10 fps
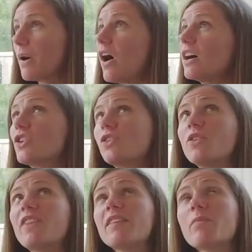But I don't
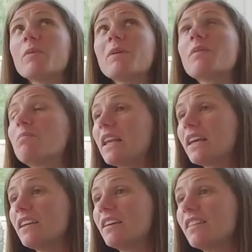know. Theirs might be
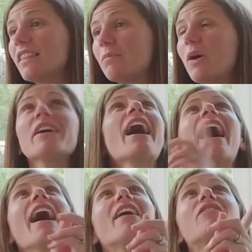complete. They might
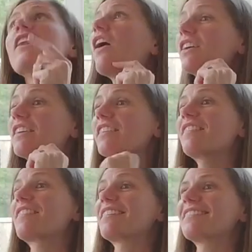have
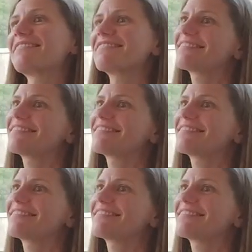lights.